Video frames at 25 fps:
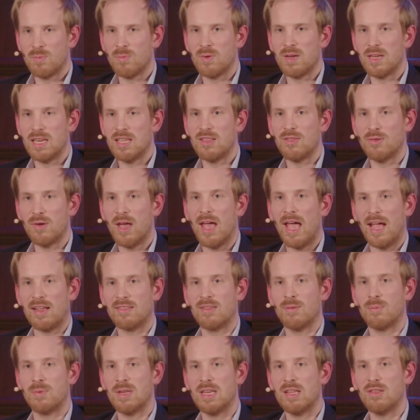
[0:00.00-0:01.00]
We need to
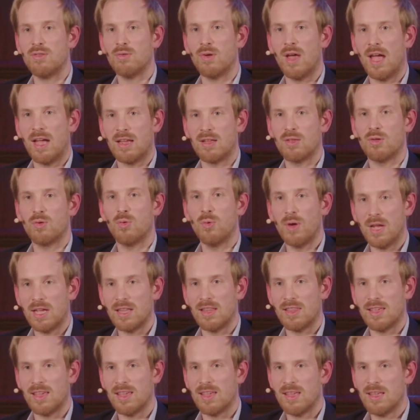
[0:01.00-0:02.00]
act, and we need to act
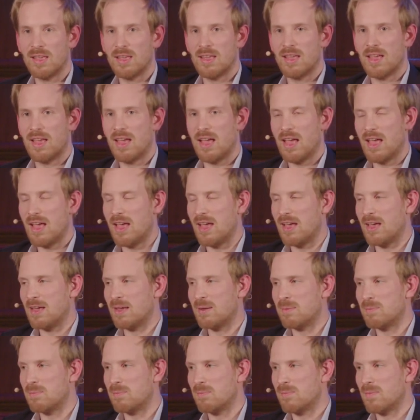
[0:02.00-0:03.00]
quickly.
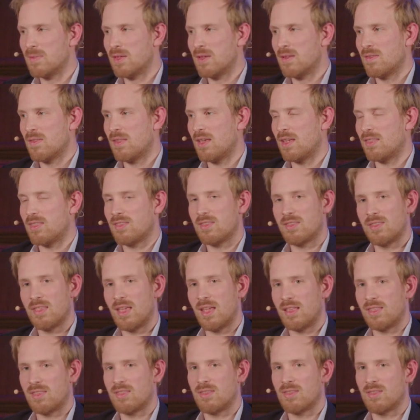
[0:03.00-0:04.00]

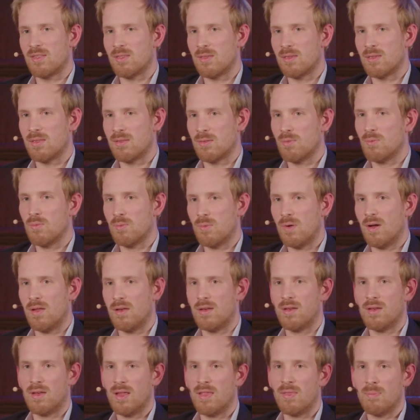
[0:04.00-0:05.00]
That's
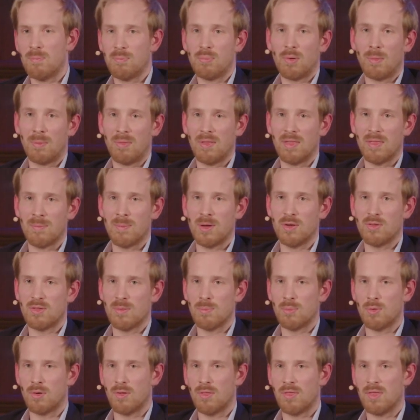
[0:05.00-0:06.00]
one and probably the most
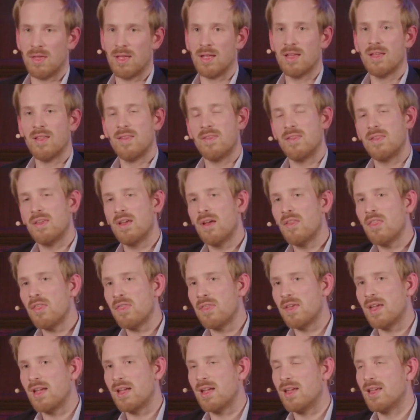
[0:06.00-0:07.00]
important thing. The other
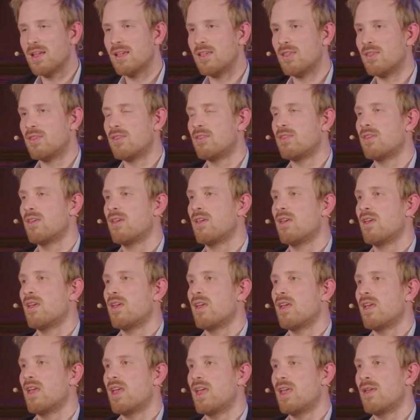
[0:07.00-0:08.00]
thing is,
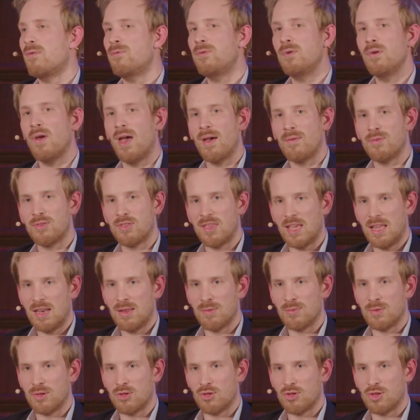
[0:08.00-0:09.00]
if you have a
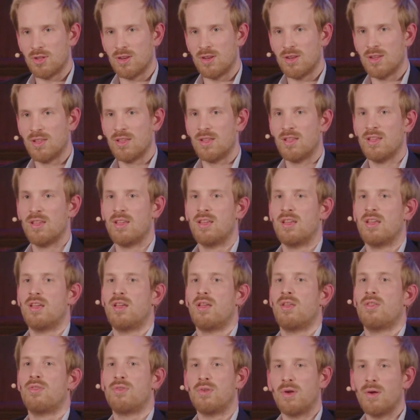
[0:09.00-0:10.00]
television,
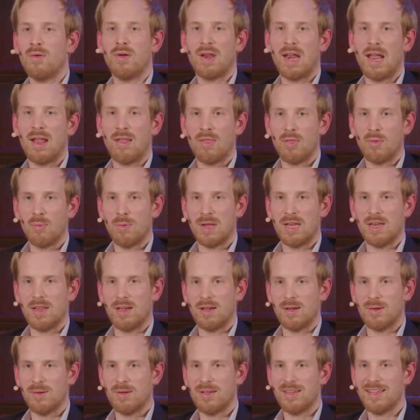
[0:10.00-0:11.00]
throw it out of the
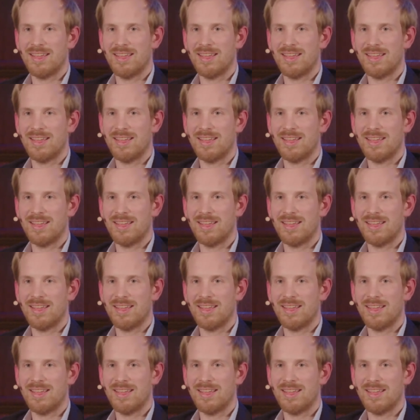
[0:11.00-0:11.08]
window.